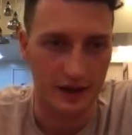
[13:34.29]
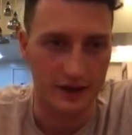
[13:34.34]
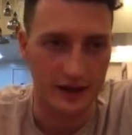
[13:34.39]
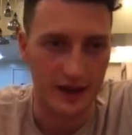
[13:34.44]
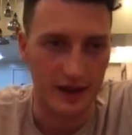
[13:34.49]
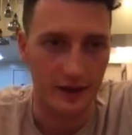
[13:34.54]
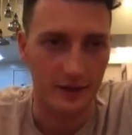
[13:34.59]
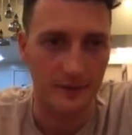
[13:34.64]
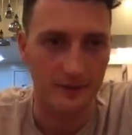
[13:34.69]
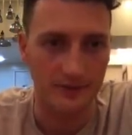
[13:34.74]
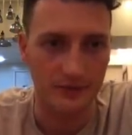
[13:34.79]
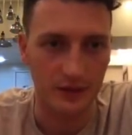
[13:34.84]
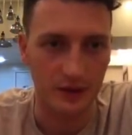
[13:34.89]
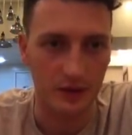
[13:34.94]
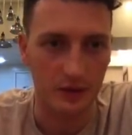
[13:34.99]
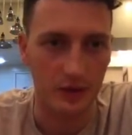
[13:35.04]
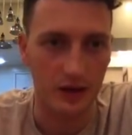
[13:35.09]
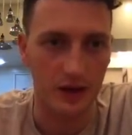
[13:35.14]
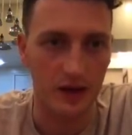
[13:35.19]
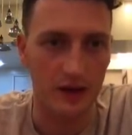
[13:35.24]
Now,
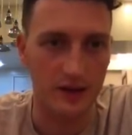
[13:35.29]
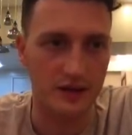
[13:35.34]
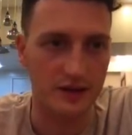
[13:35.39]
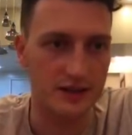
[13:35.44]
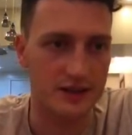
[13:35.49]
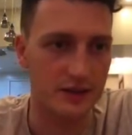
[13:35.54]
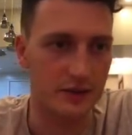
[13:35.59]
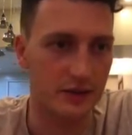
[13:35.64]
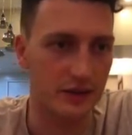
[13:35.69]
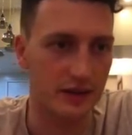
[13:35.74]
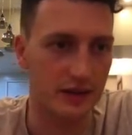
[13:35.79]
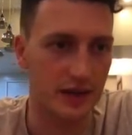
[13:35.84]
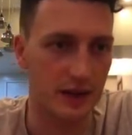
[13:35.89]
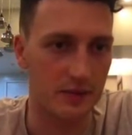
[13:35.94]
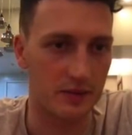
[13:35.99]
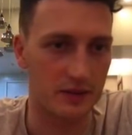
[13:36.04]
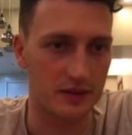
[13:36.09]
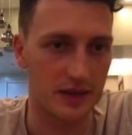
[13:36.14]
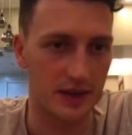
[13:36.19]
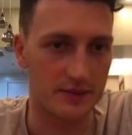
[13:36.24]
you can see we've got a
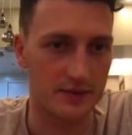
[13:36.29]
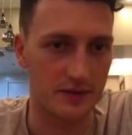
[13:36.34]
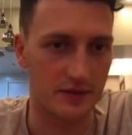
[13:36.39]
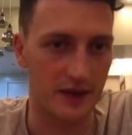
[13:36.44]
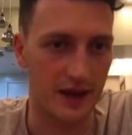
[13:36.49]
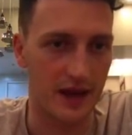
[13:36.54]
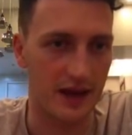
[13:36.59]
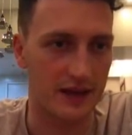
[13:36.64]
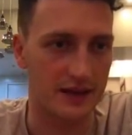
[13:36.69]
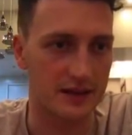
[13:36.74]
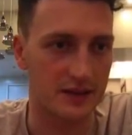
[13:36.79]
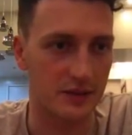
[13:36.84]
couple of types of ads.